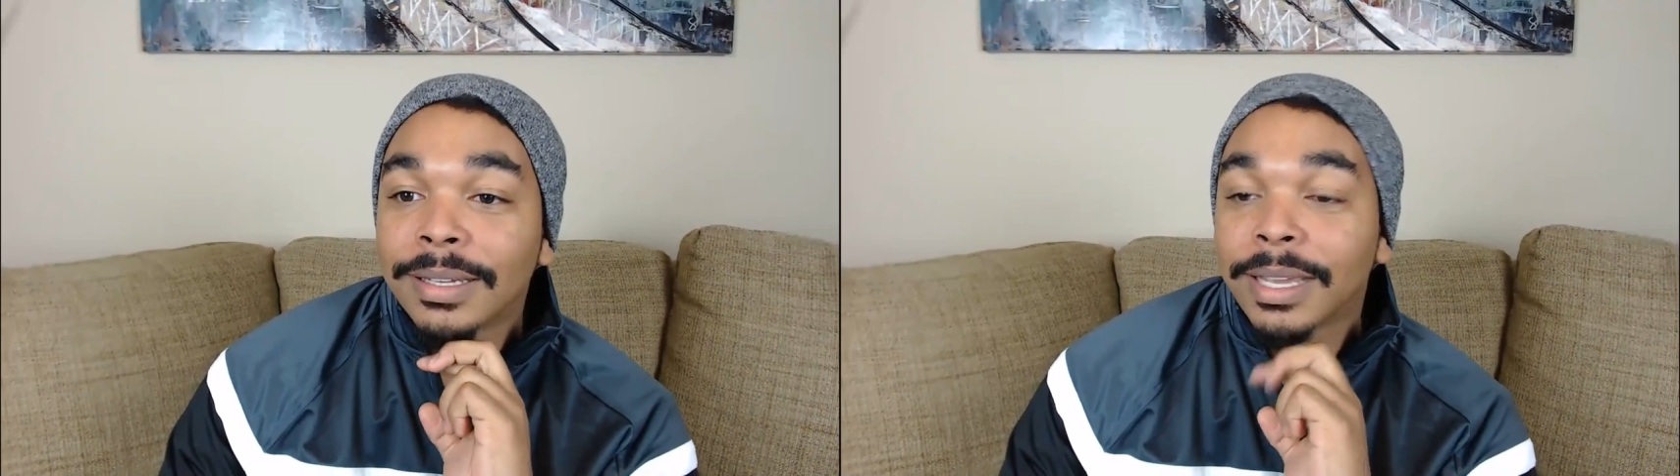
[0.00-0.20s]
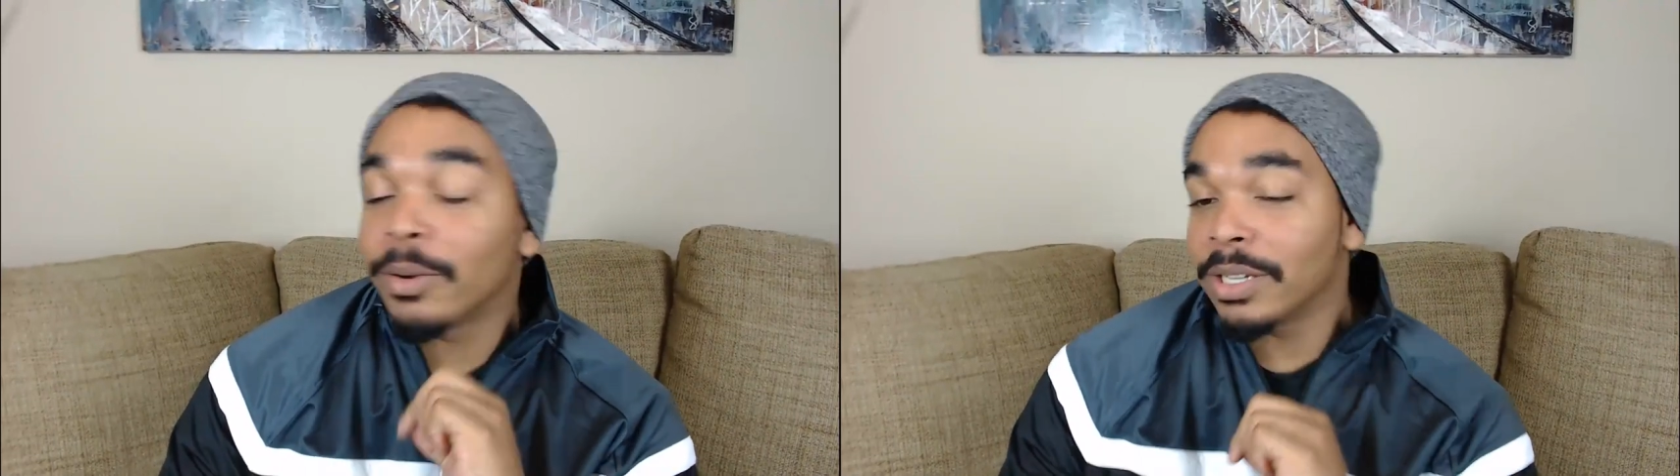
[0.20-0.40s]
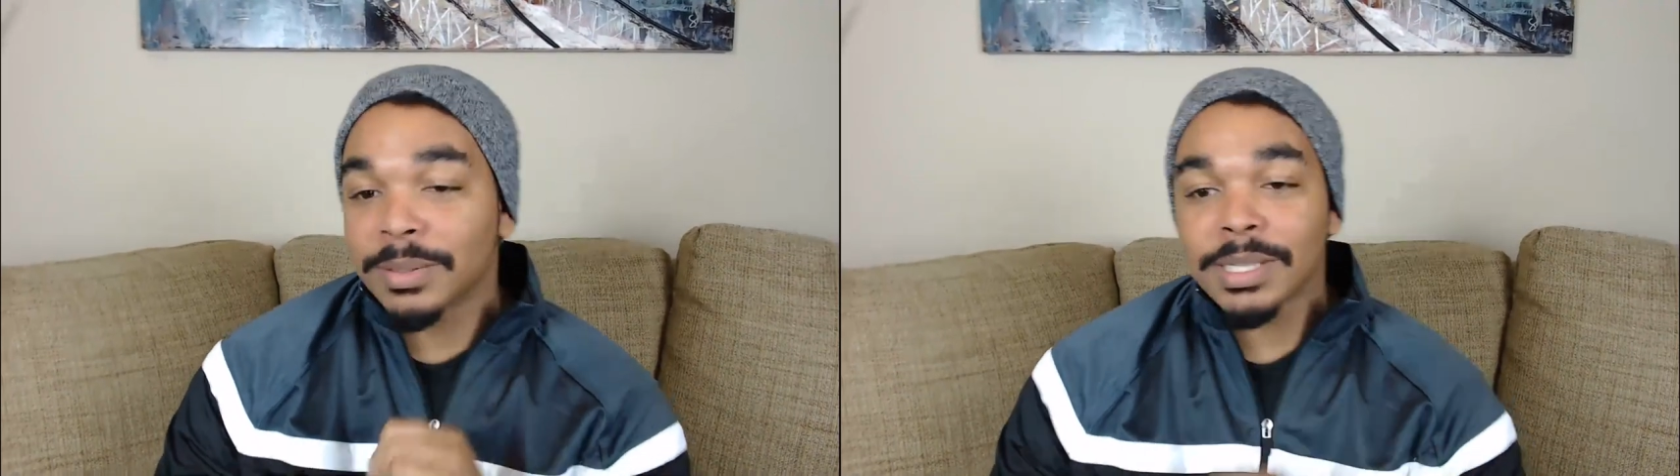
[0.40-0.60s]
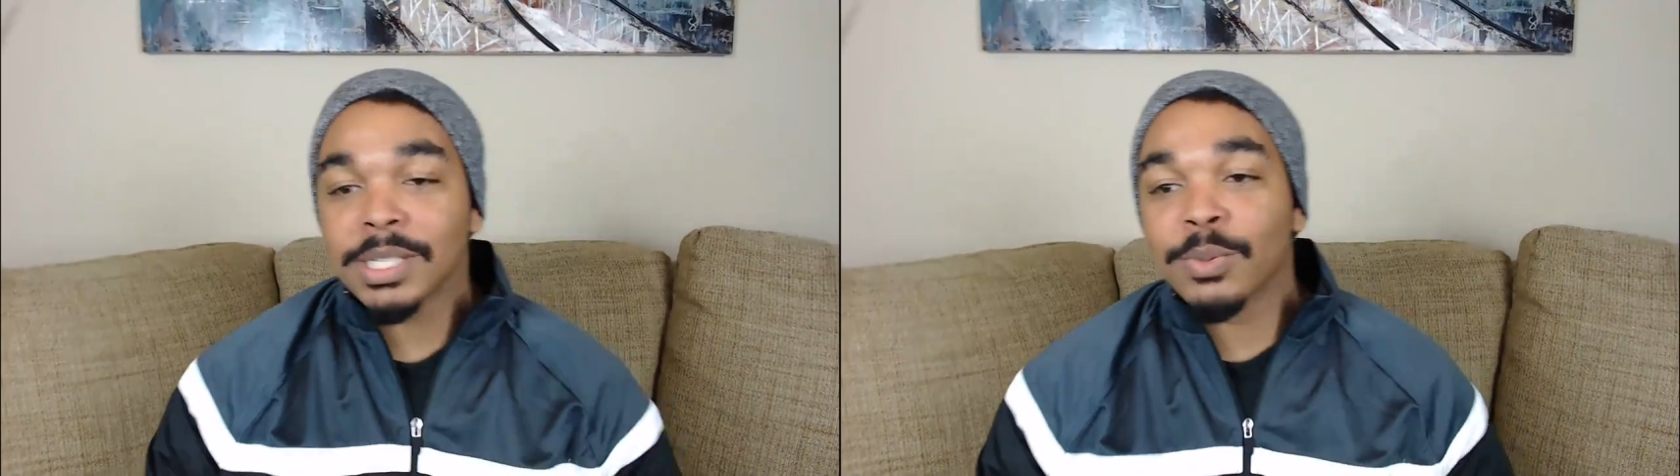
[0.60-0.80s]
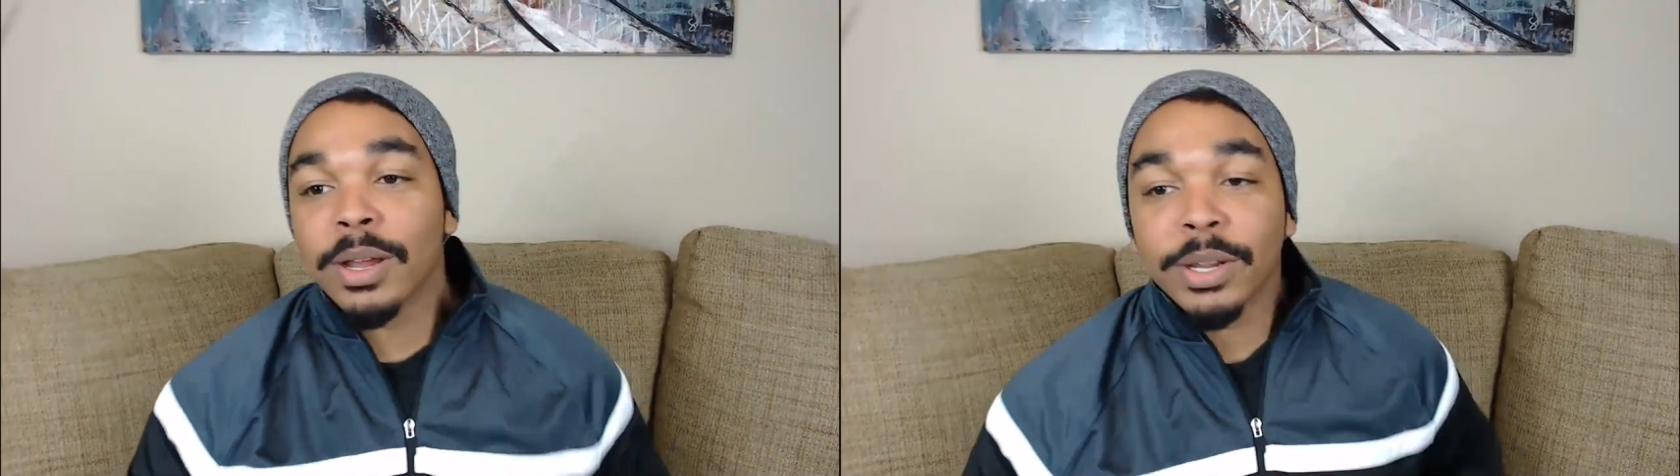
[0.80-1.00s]
Okay,
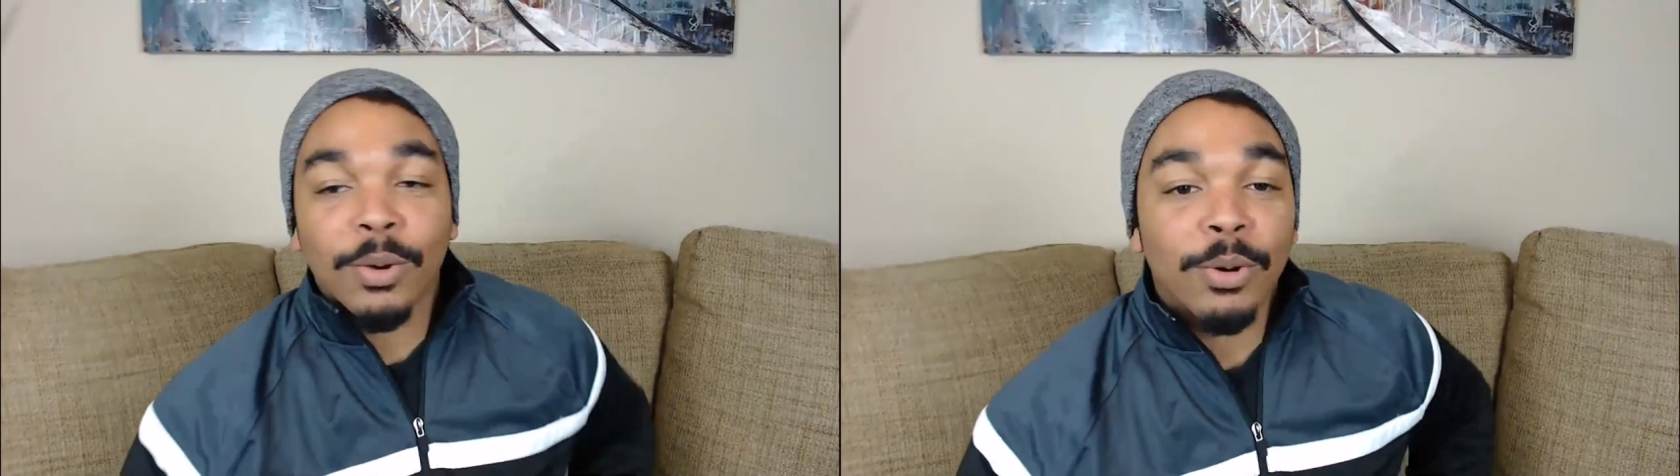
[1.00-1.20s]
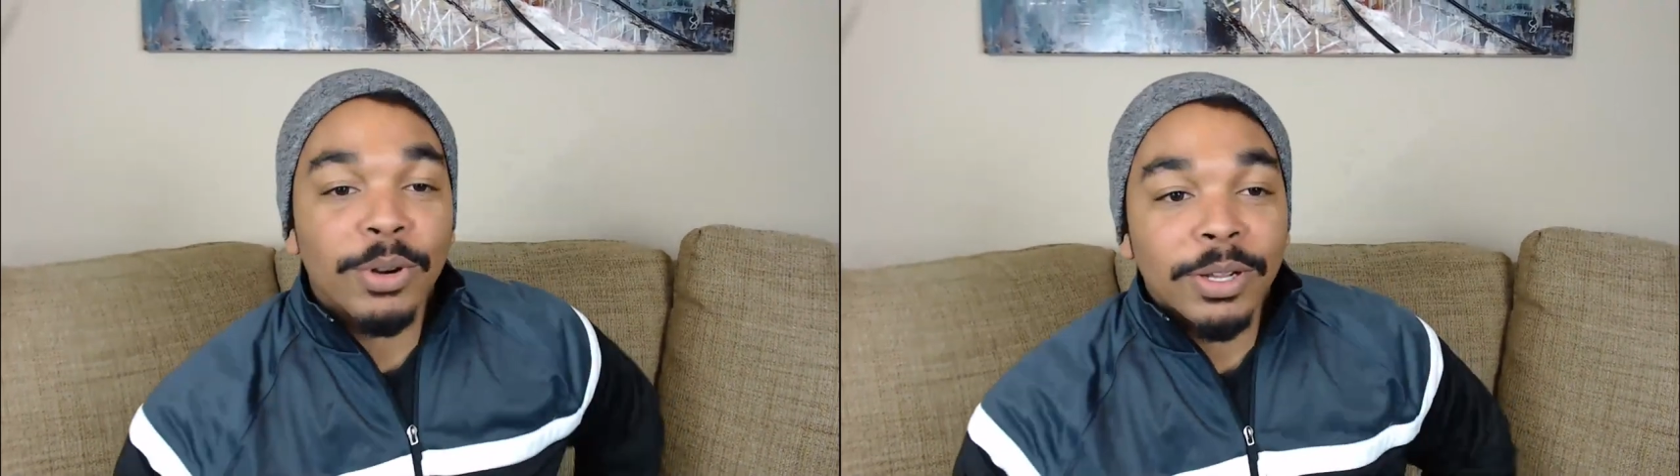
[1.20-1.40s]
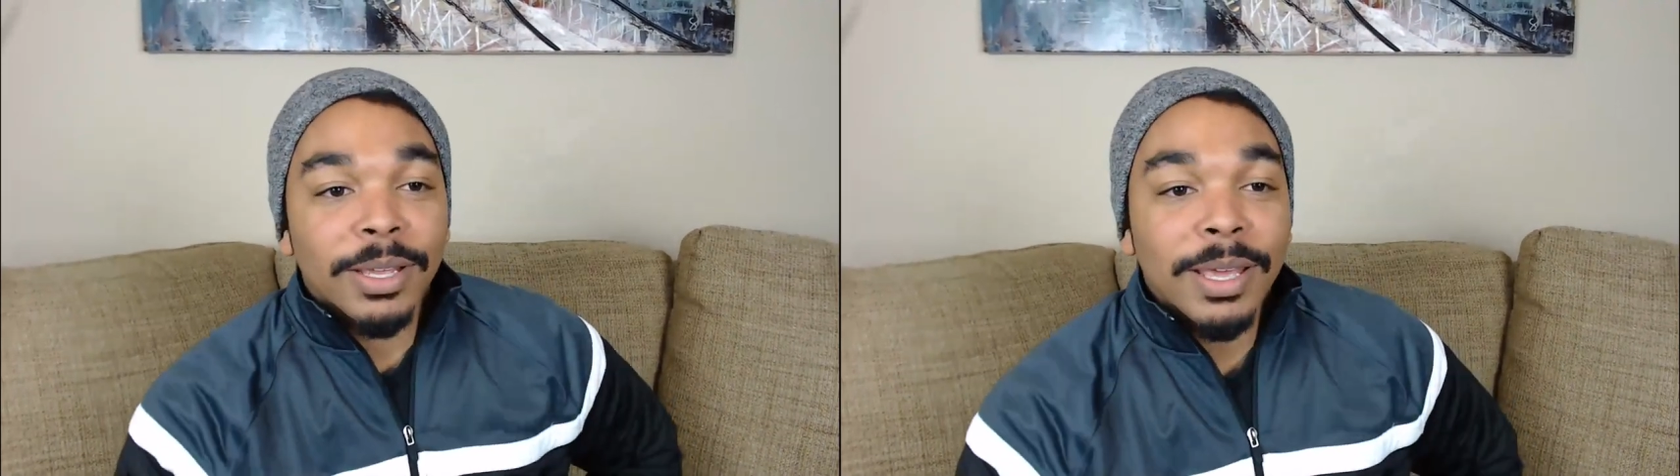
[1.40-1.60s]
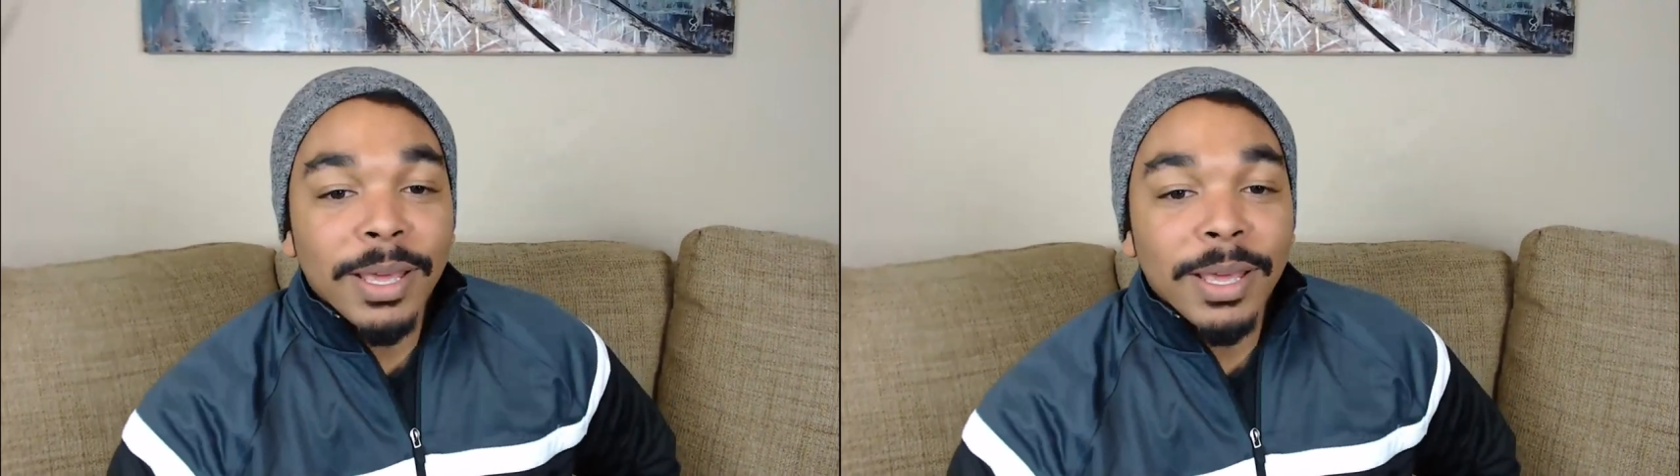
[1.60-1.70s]
Christmas is around the corner.